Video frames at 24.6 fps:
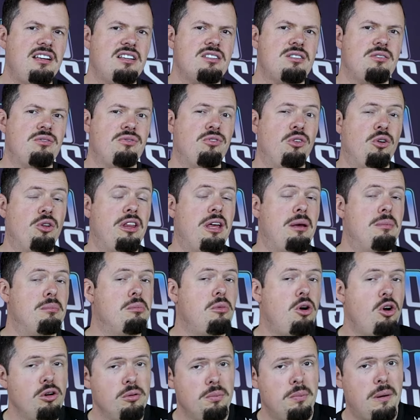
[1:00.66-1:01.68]
is for their
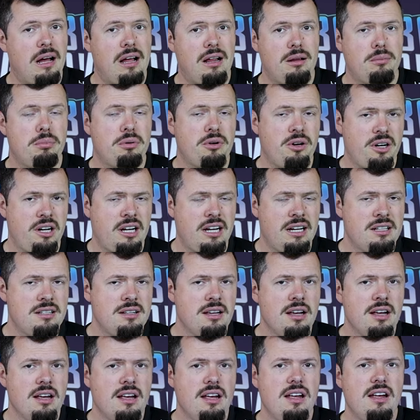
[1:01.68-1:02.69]
mobile product,
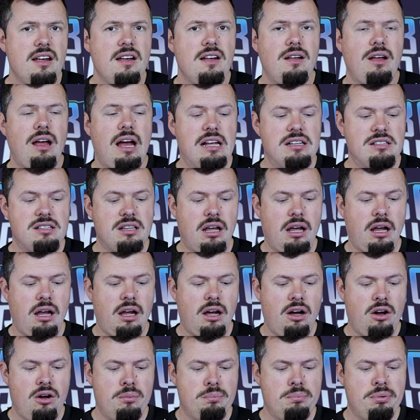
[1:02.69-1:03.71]
as
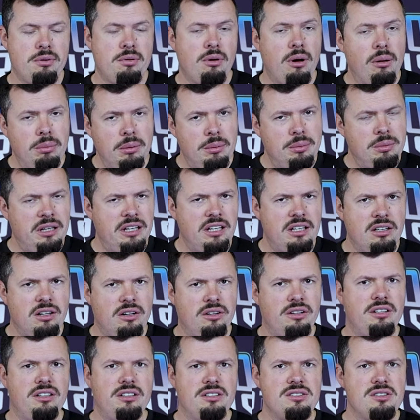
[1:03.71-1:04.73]
they are probably
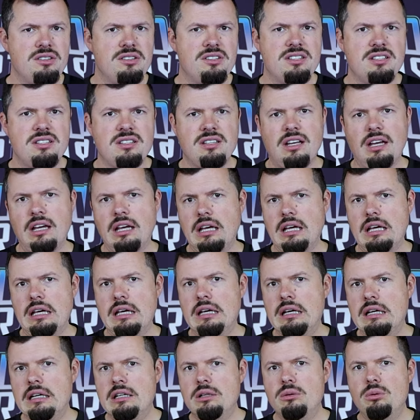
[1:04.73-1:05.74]
going to
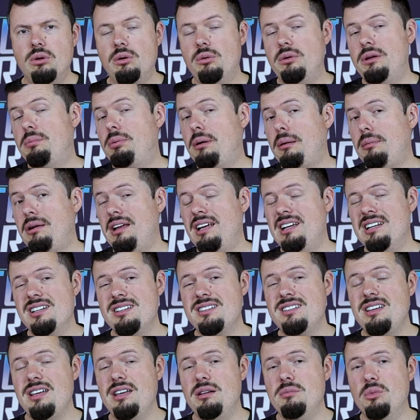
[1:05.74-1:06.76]
see, well, we're probably going to
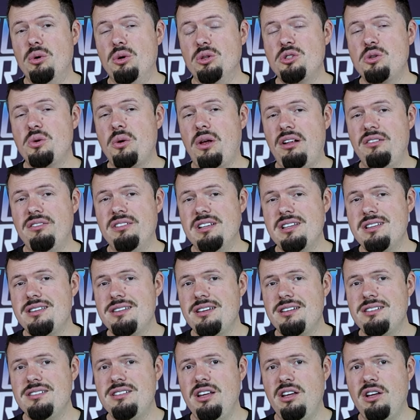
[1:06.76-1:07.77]
see more 12 and
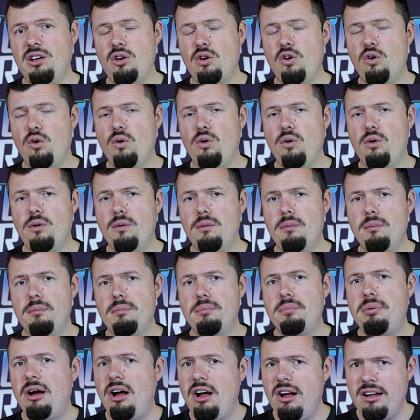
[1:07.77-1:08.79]
16 core
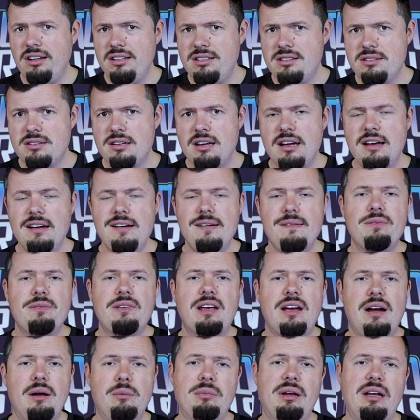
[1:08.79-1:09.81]
parts
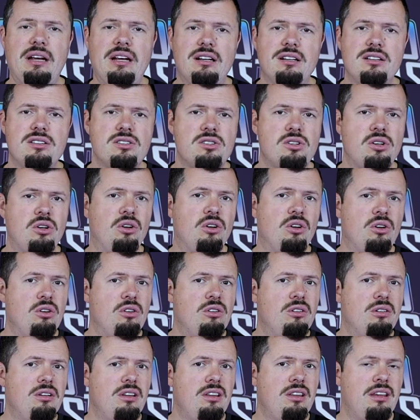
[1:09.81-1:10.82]
coming
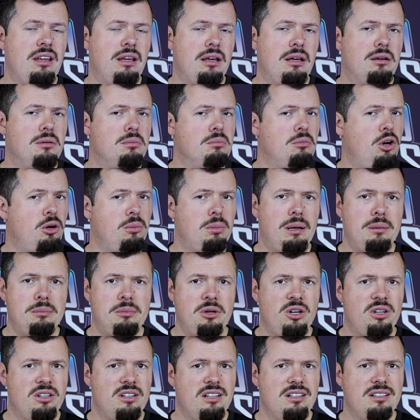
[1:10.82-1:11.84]
to the mobile
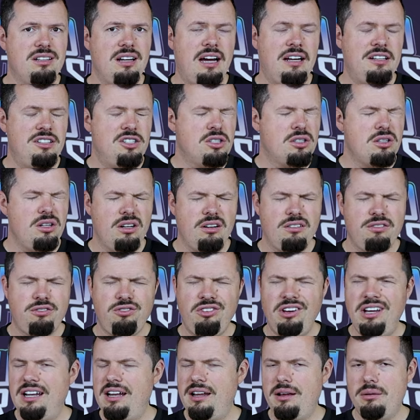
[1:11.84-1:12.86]
market. I just got a
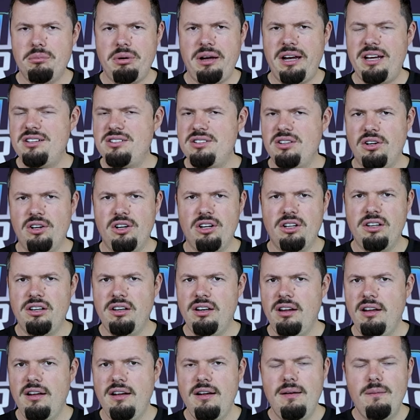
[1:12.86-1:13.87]
feeling based
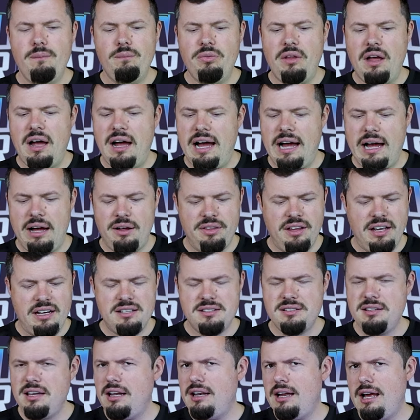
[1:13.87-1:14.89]
on how they
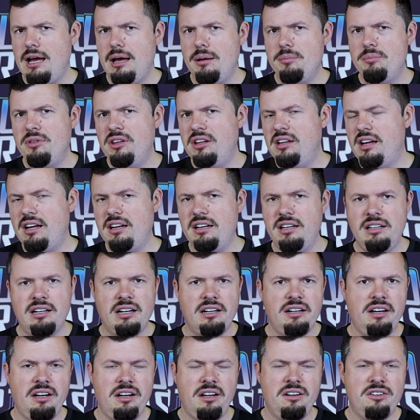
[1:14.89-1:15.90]
set up the
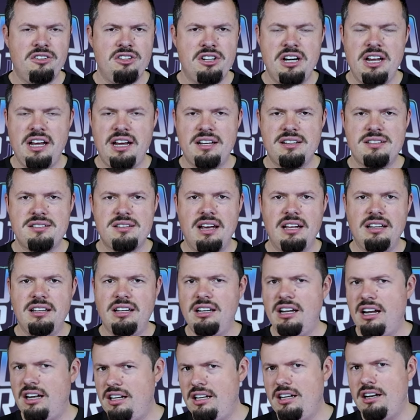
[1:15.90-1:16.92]
9900X and the
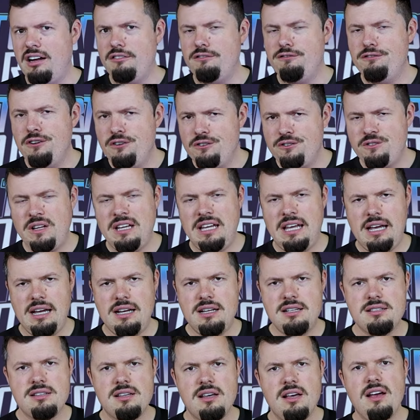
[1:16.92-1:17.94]

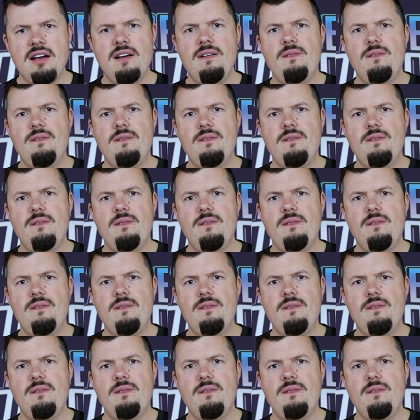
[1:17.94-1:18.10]
9950X